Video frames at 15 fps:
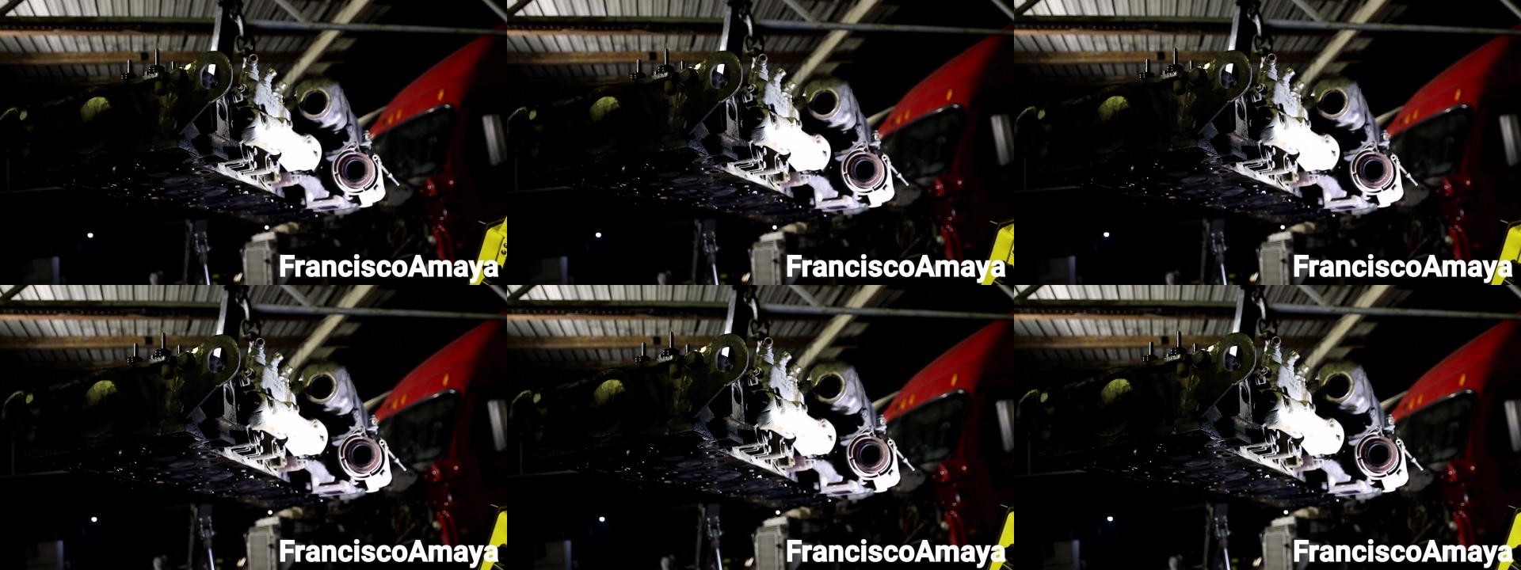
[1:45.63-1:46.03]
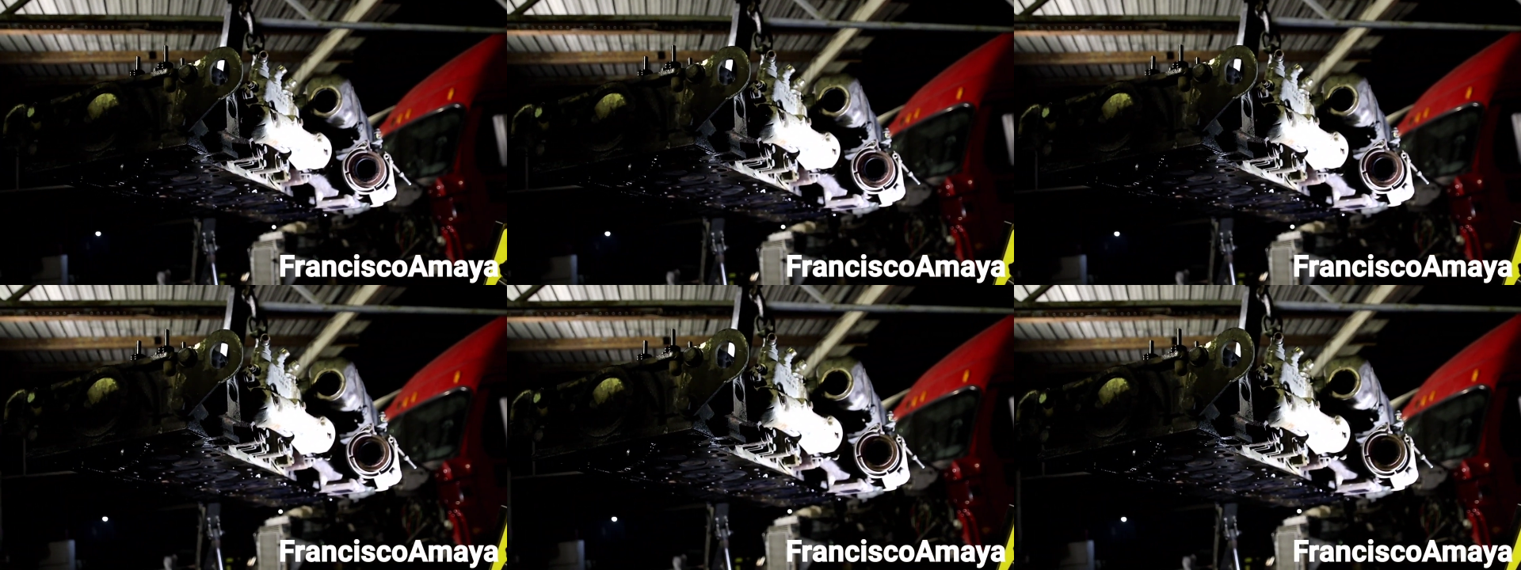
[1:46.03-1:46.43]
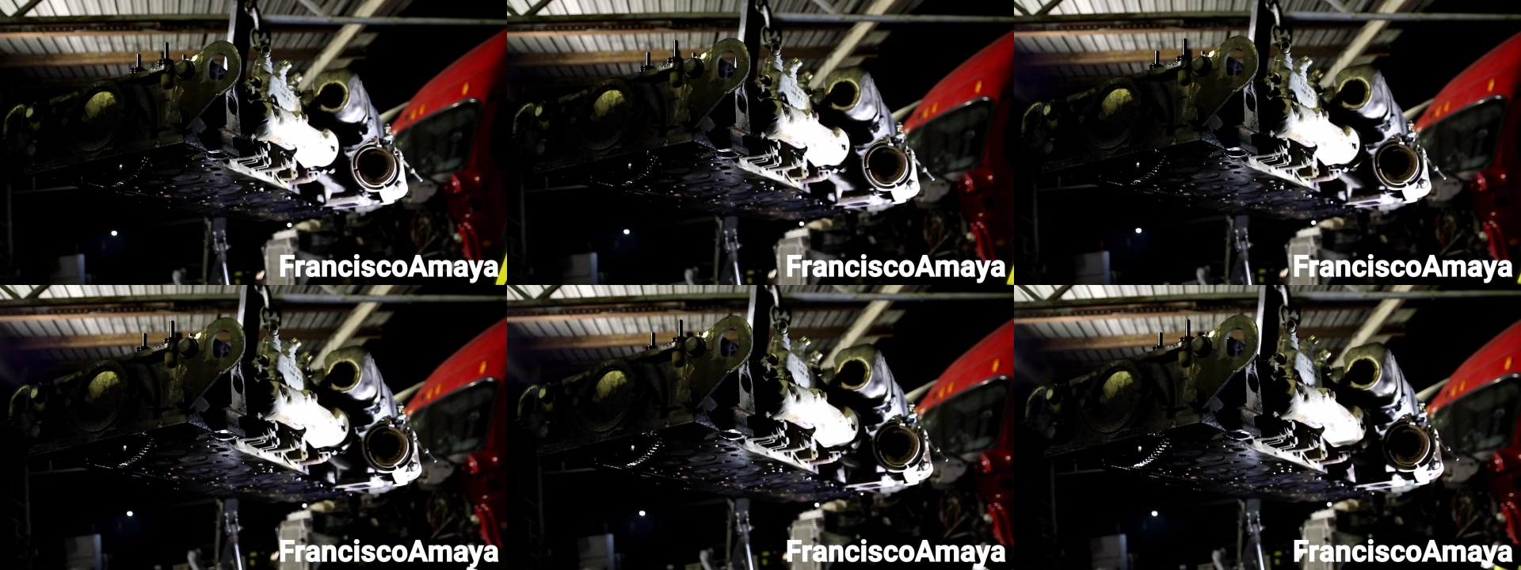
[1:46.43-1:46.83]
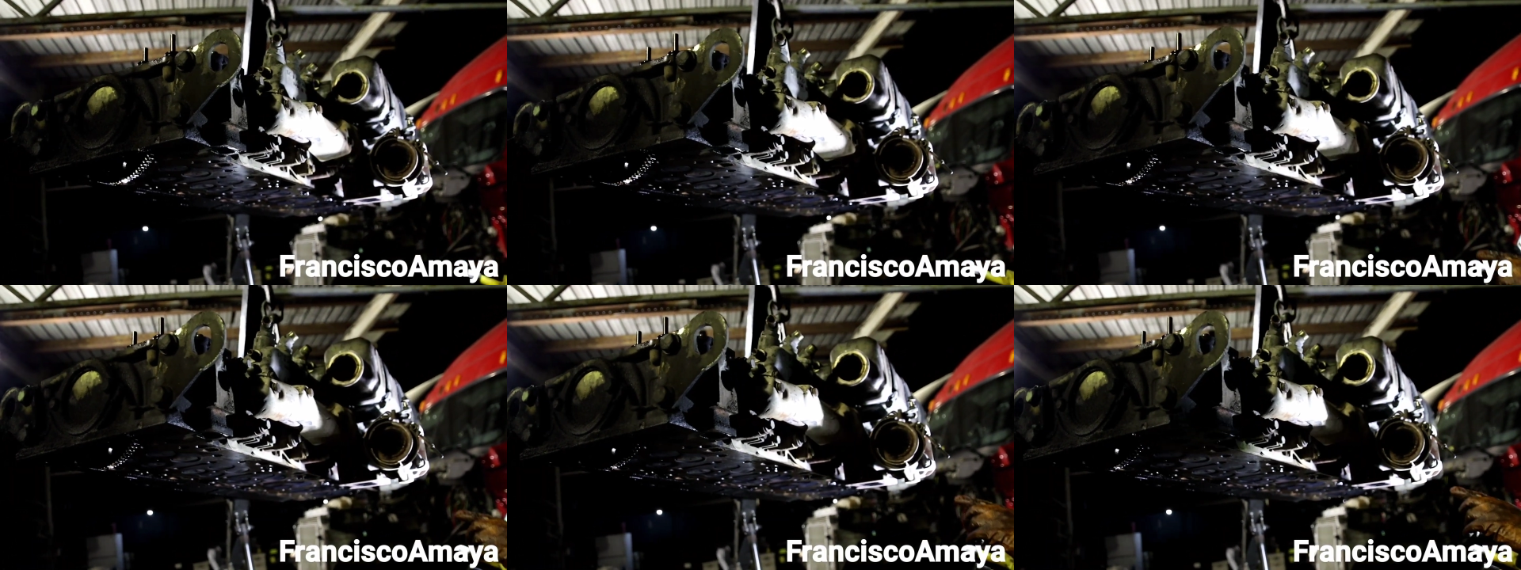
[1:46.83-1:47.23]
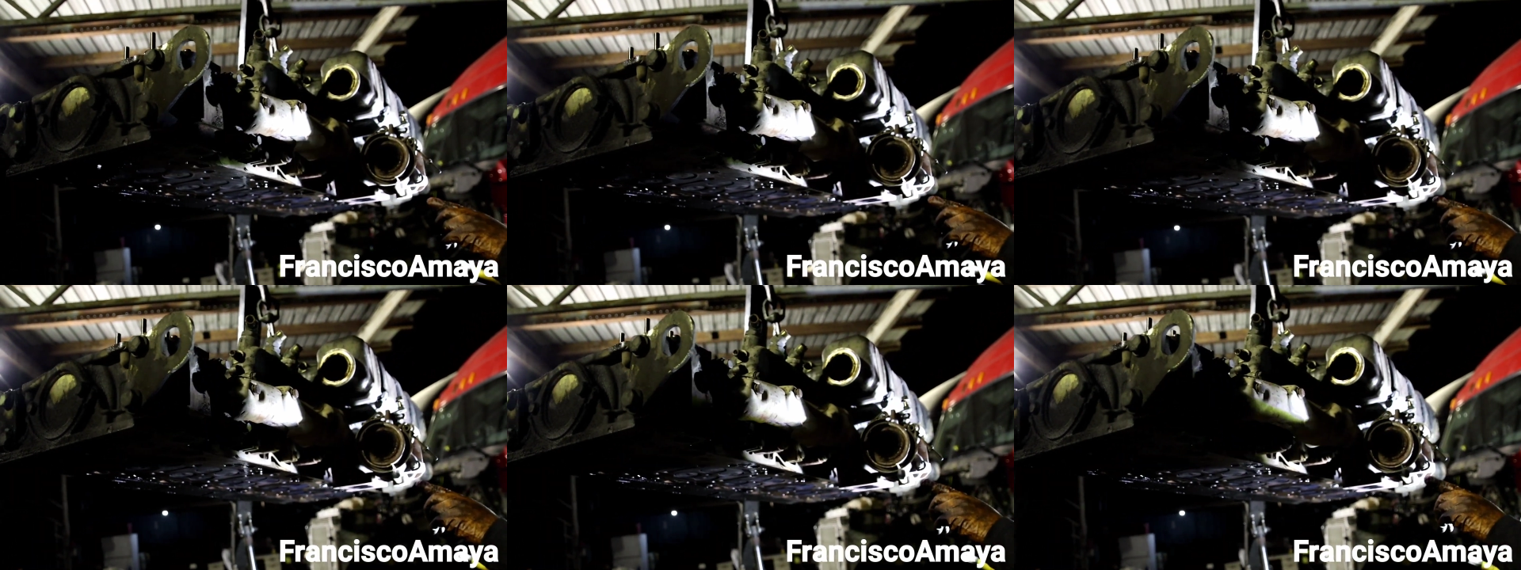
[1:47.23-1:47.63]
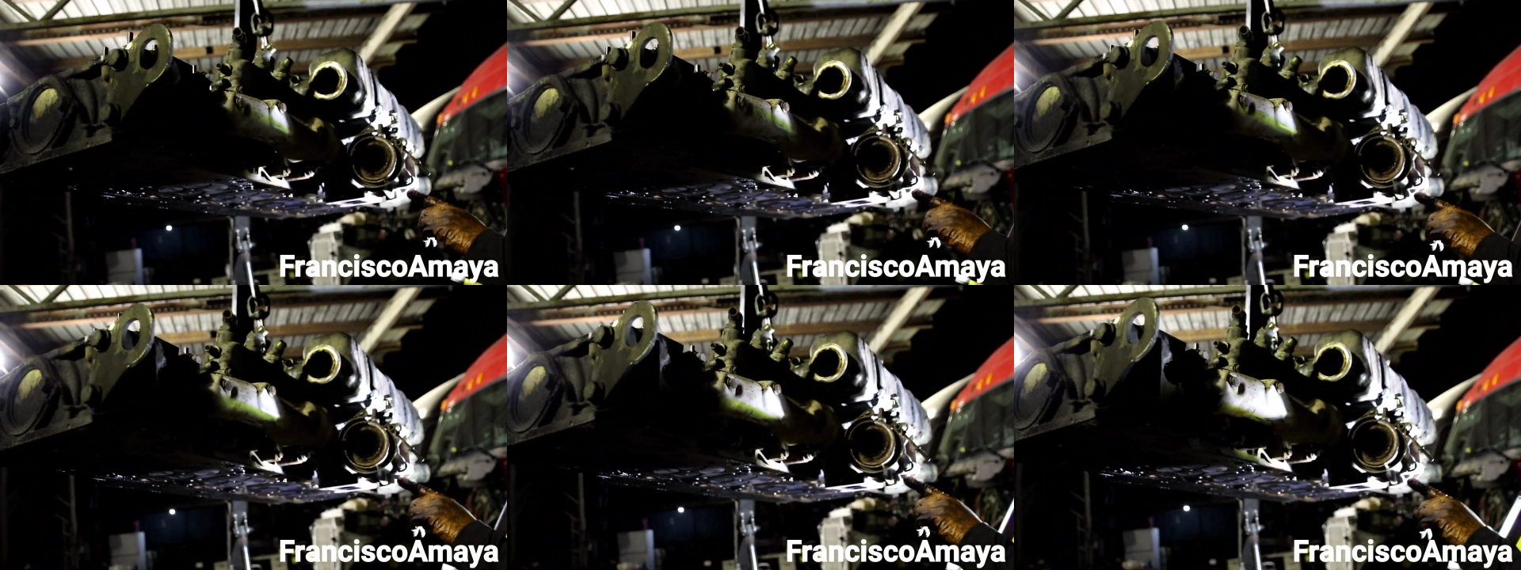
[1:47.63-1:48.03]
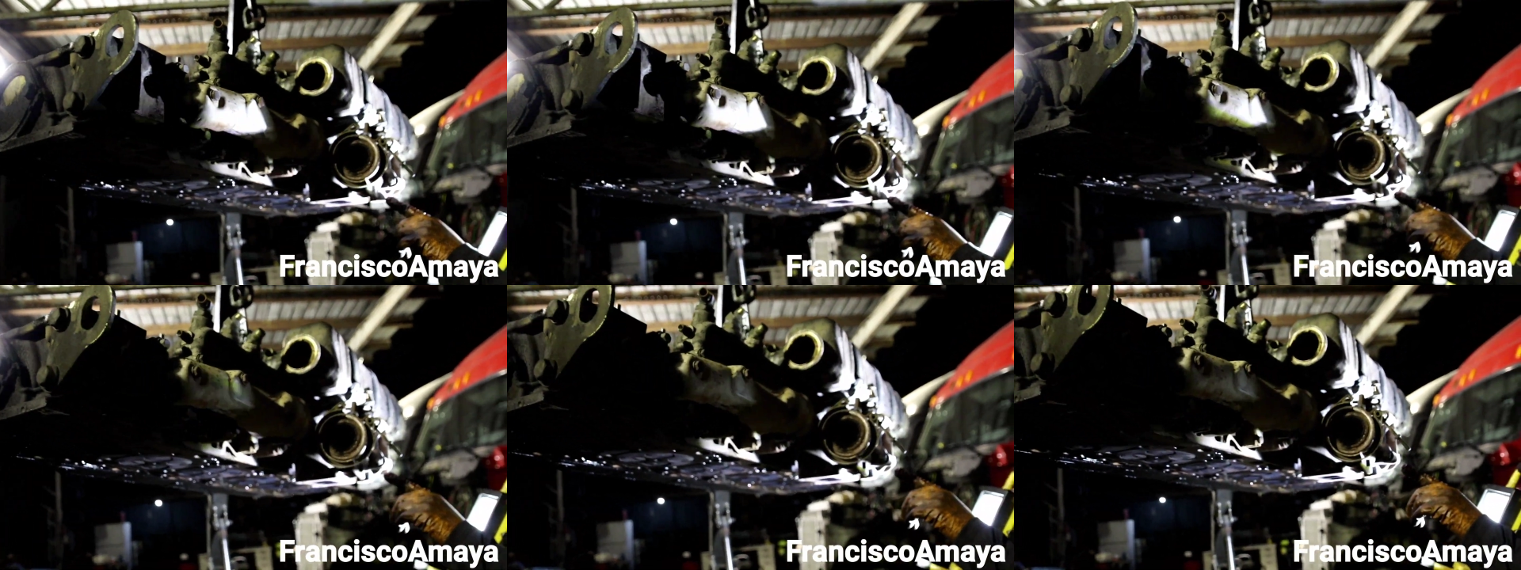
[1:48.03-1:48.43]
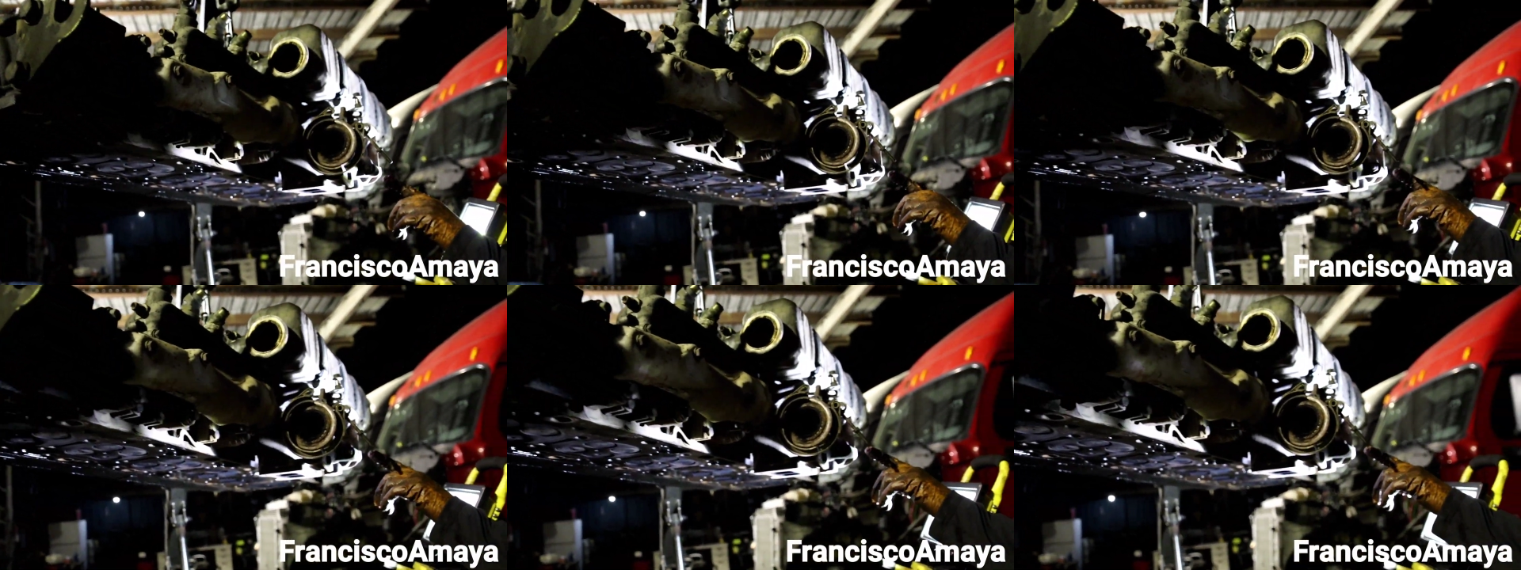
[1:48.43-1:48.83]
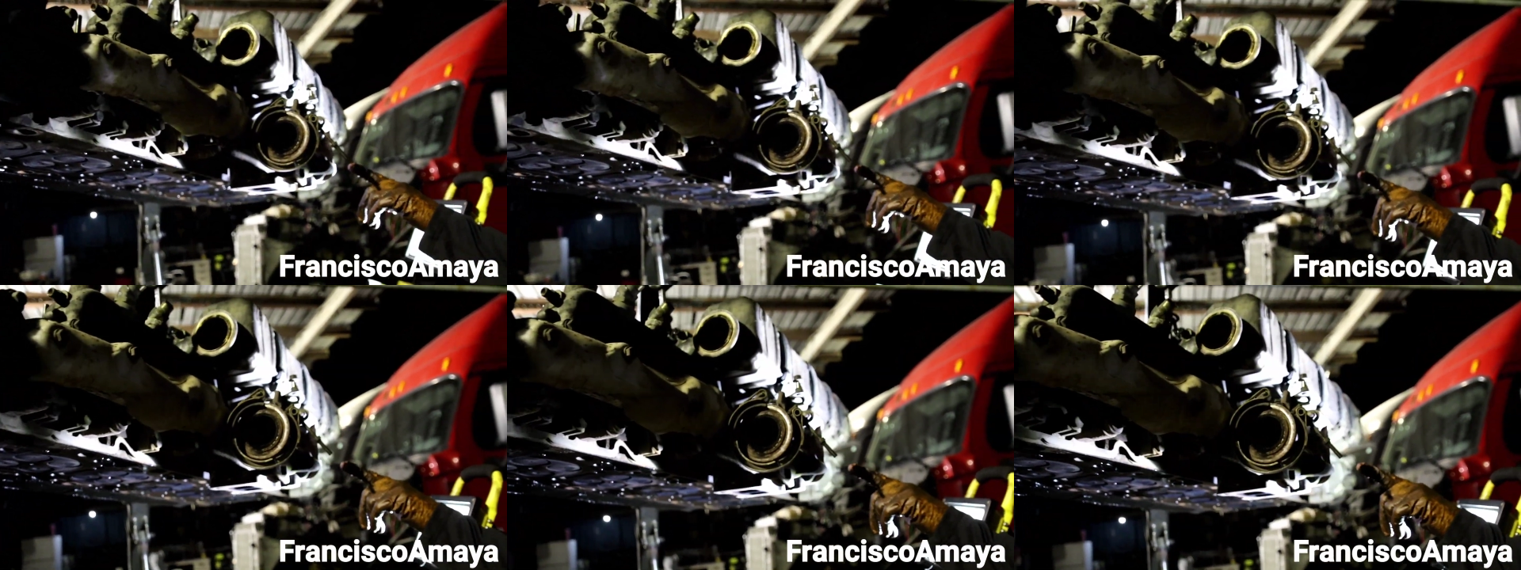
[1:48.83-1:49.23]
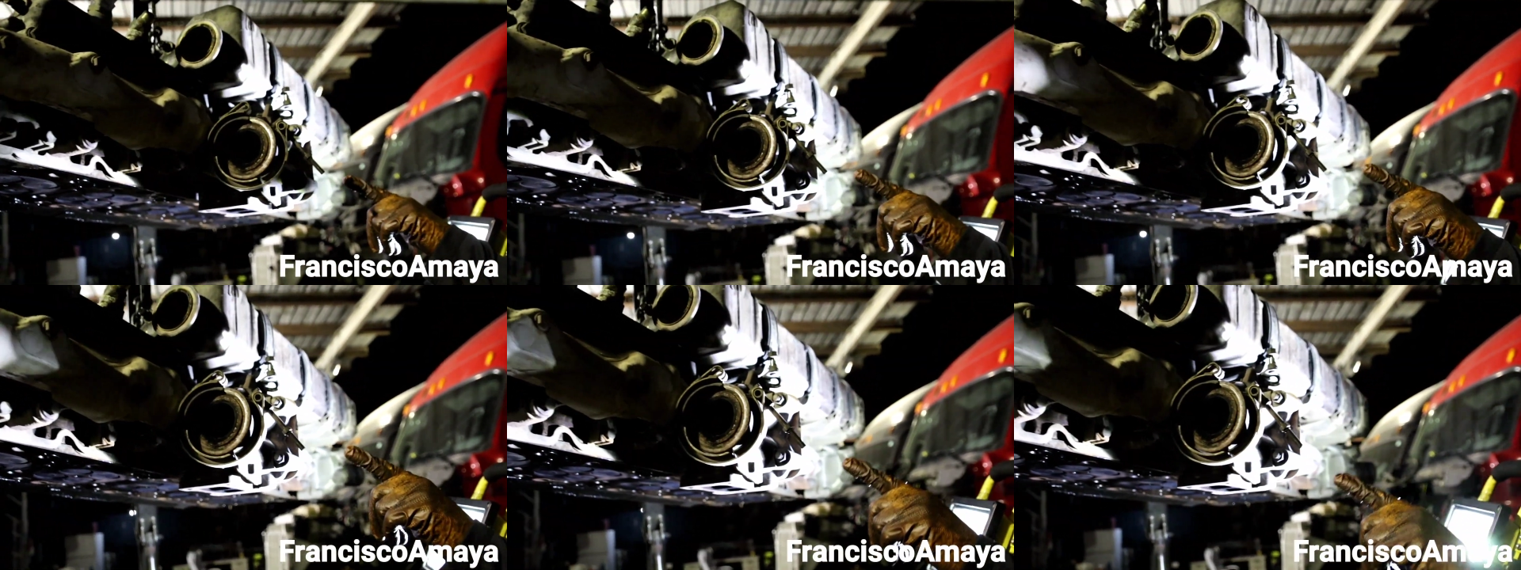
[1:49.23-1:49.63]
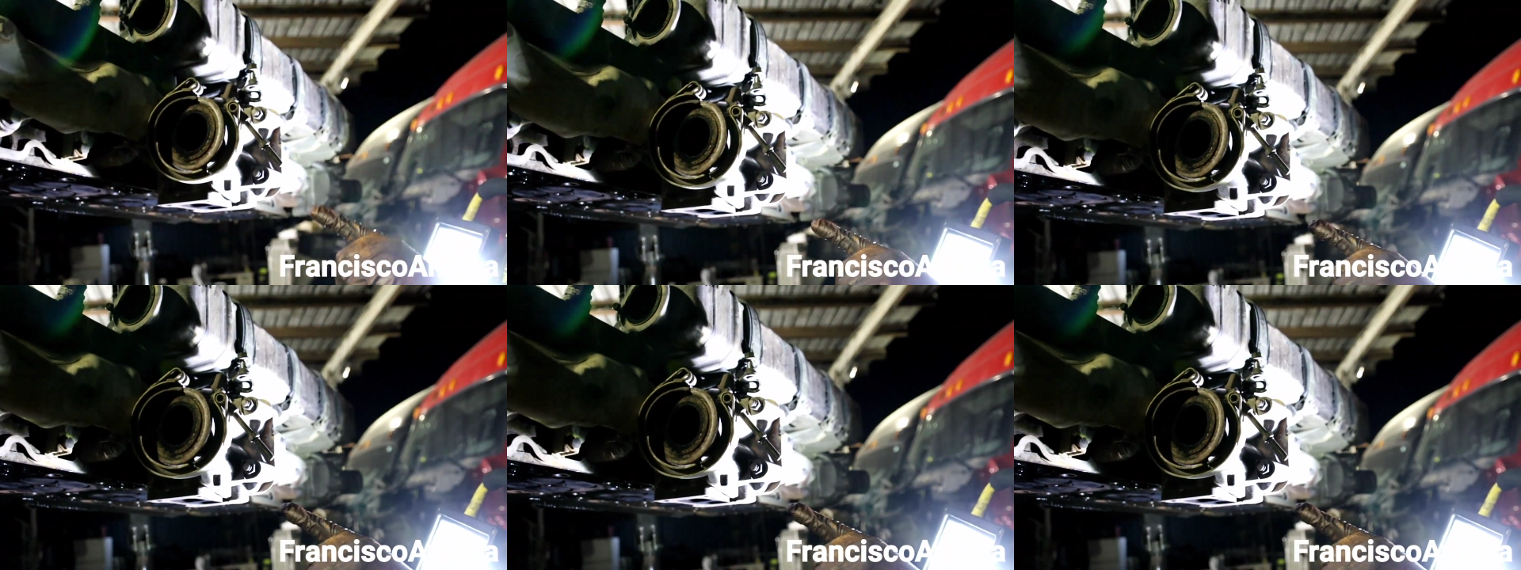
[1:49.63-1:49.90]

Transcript: No face is visible, so there are no lips to read.